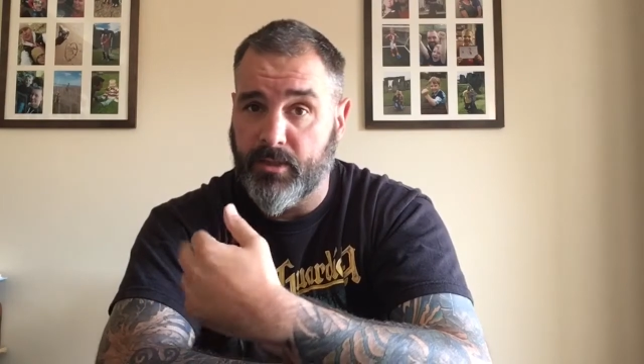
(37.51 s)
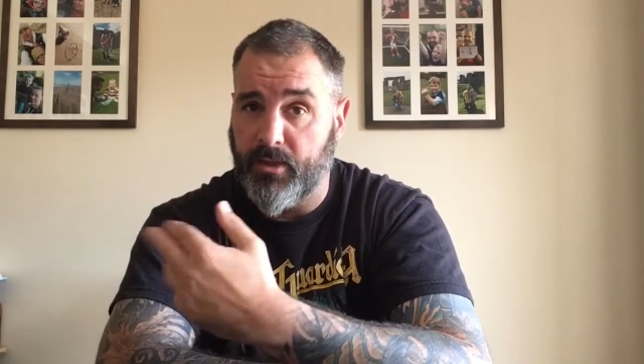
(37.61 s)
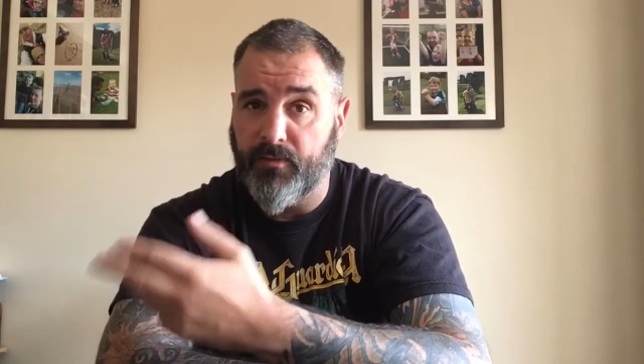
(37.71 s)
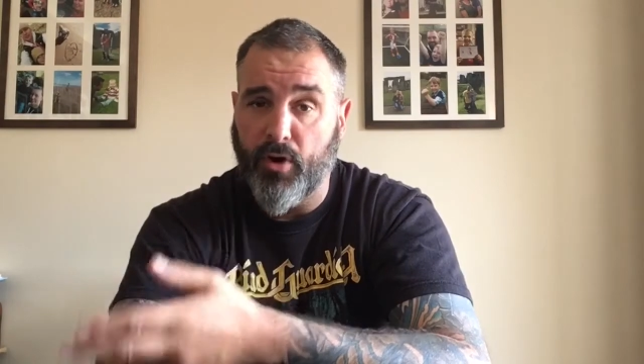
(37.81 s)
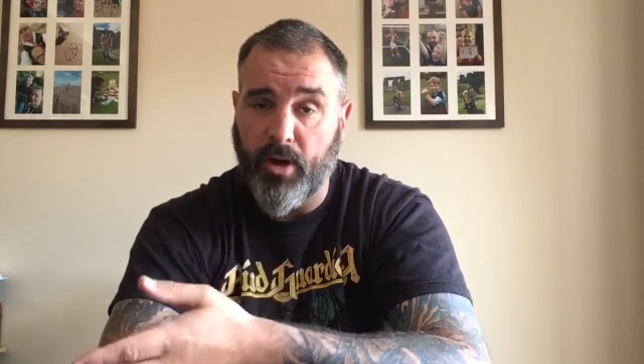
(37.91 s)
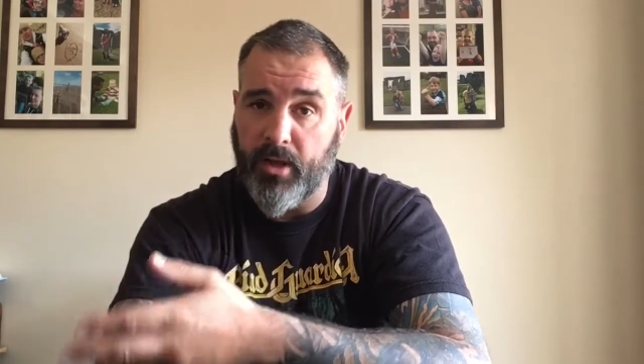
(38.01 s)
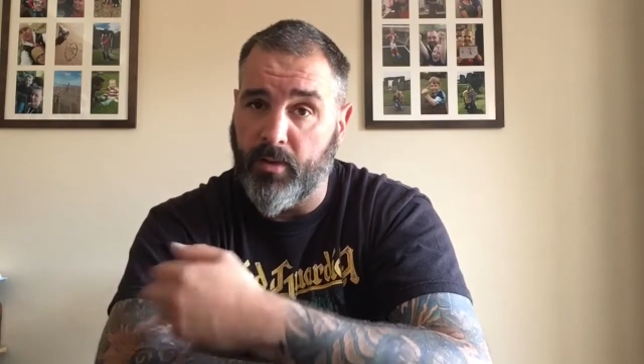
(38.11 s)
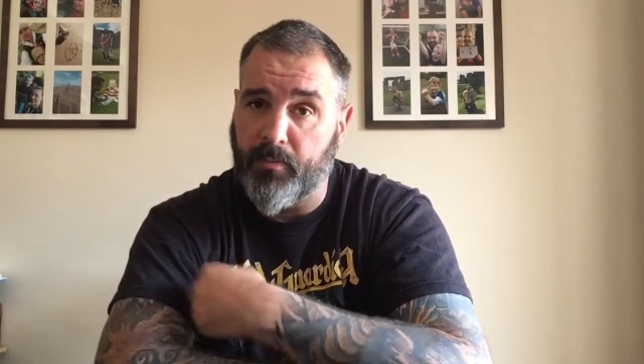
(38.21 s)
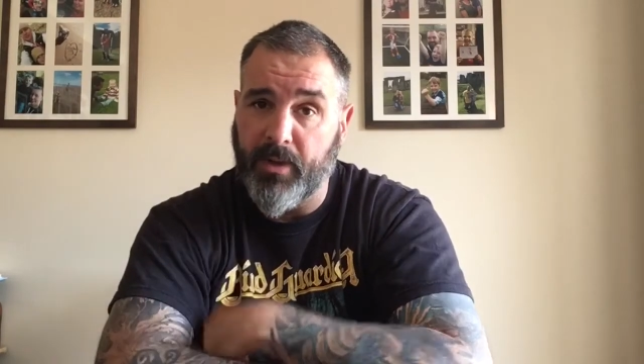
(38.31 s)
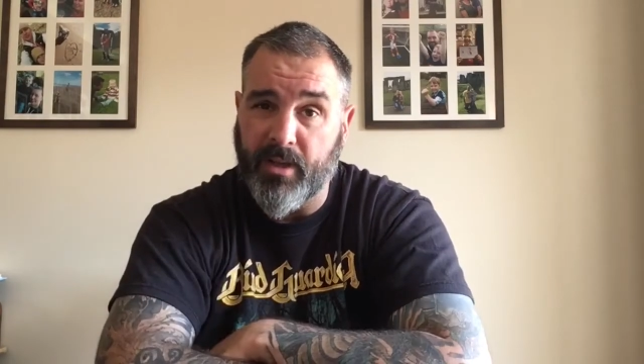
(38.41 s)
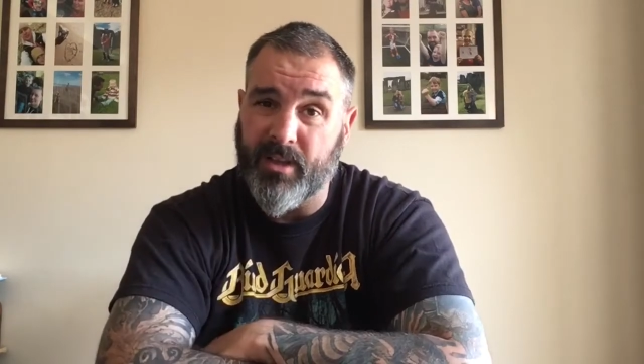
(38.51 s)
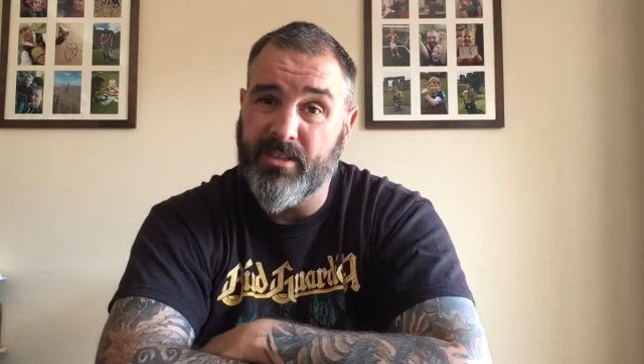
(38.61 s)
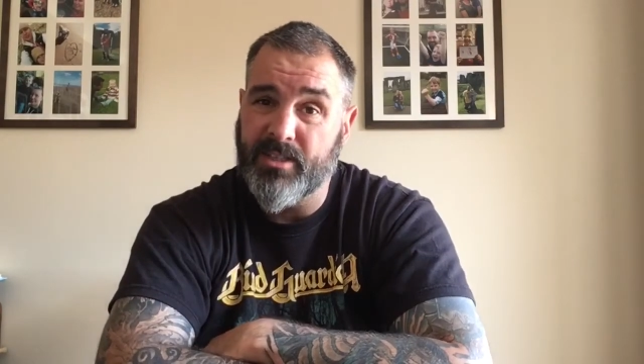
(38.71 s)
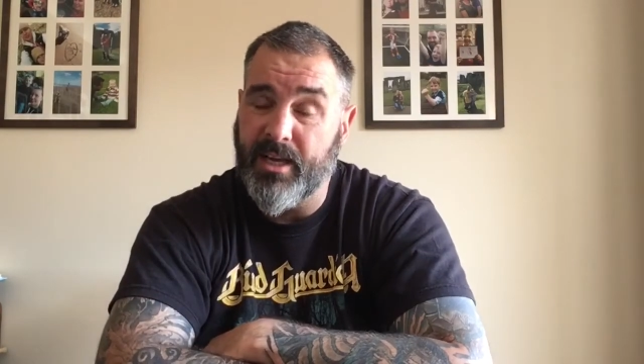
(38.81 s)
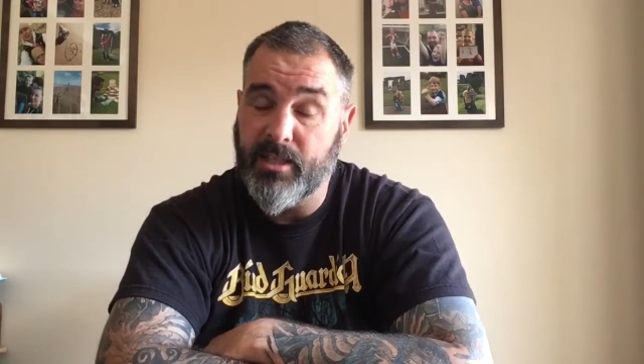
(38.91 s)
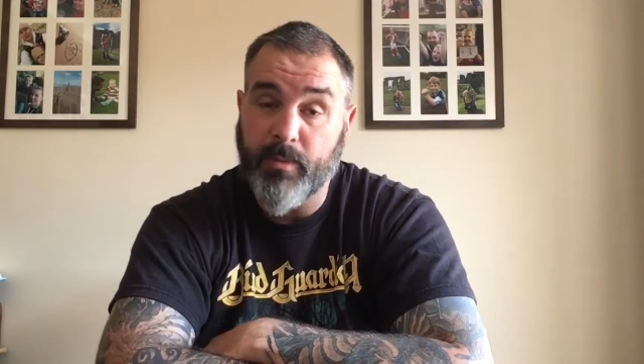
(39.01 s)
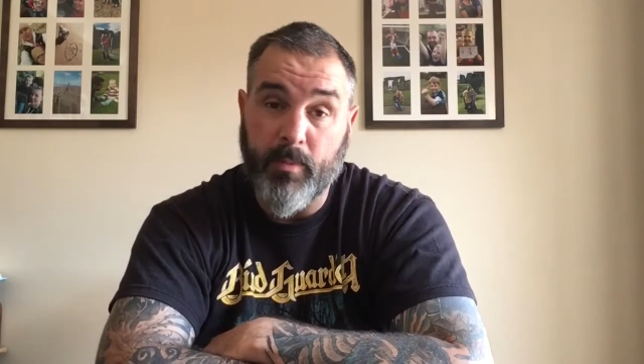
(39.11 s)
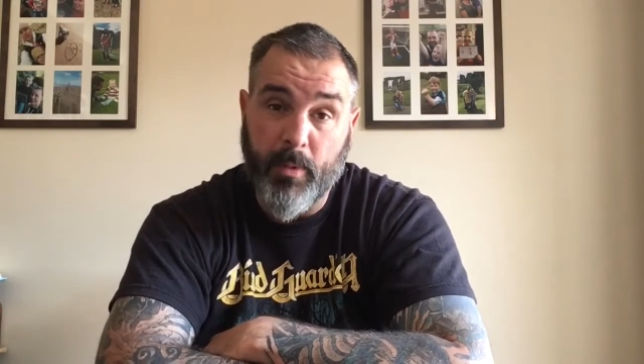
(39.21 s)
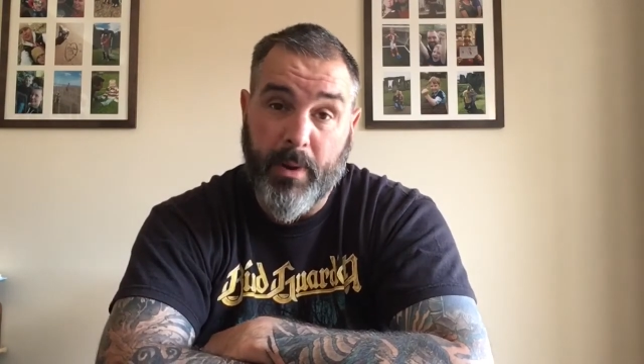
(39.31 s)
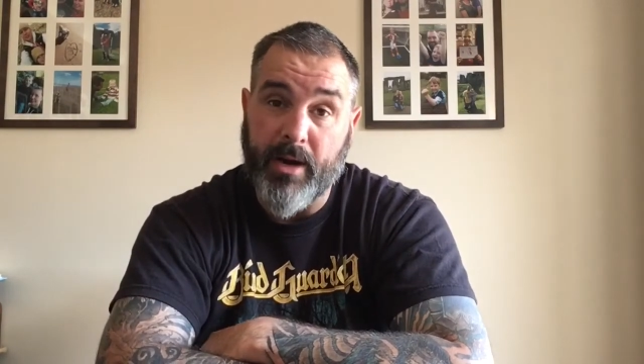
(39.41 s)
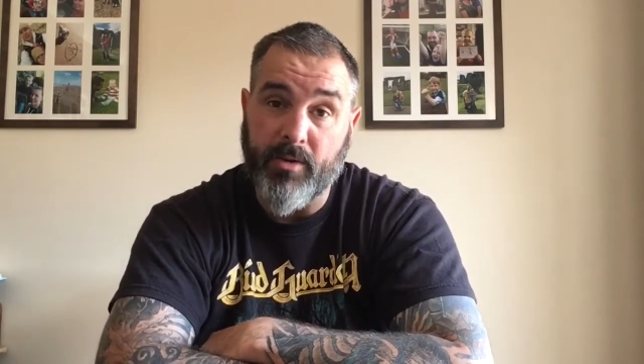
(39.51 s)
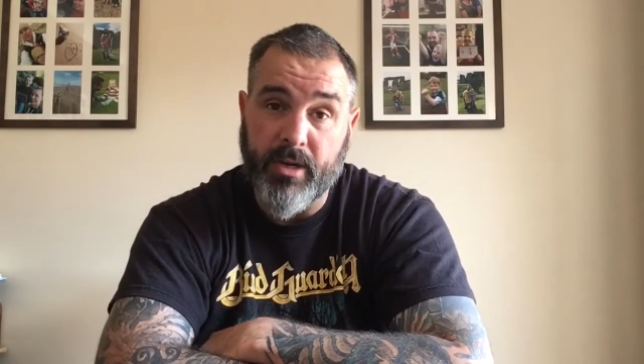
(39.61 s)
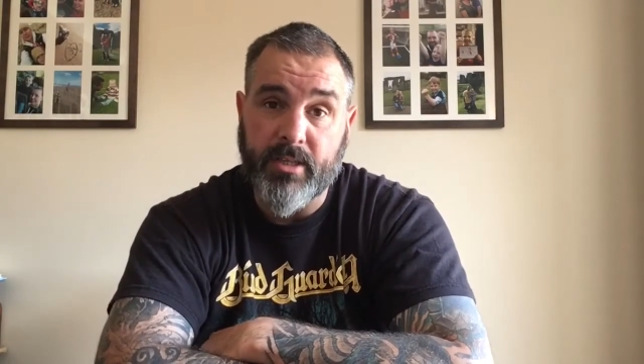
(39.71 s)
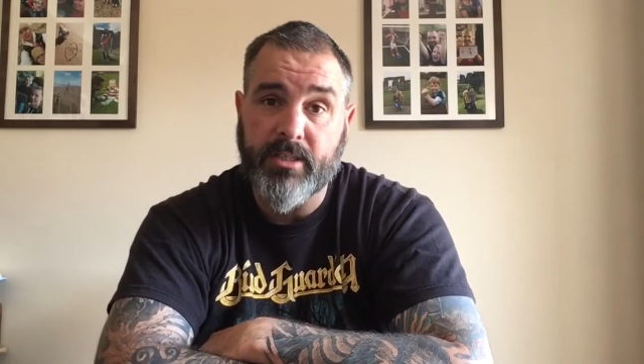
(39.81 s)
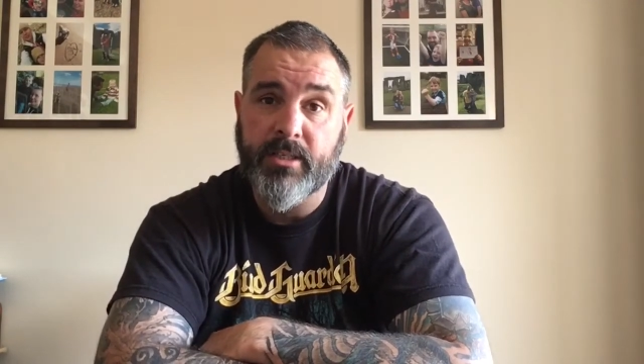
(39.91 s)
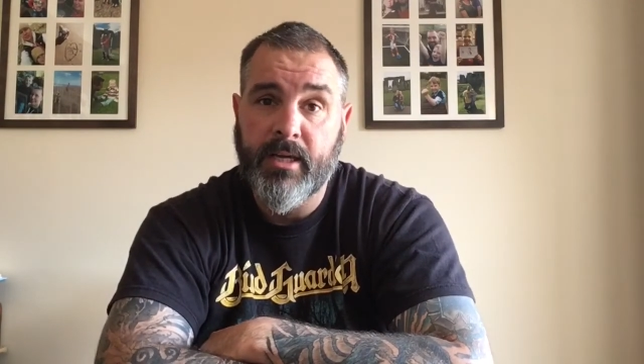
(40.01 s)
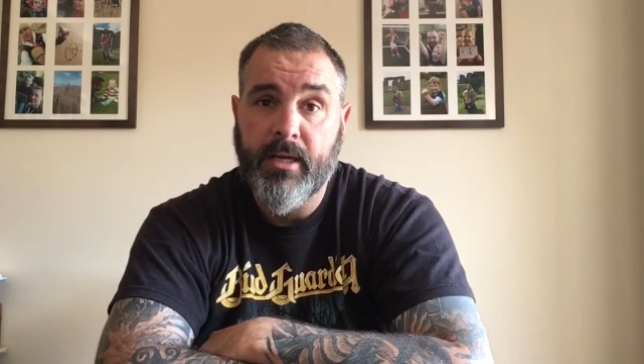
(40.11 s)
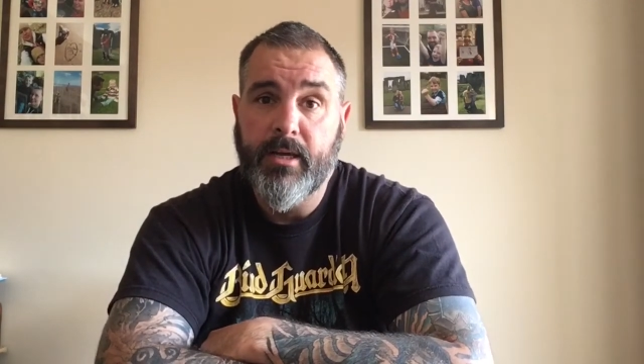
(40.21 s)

they've got a little bit of concerns about my pancreas.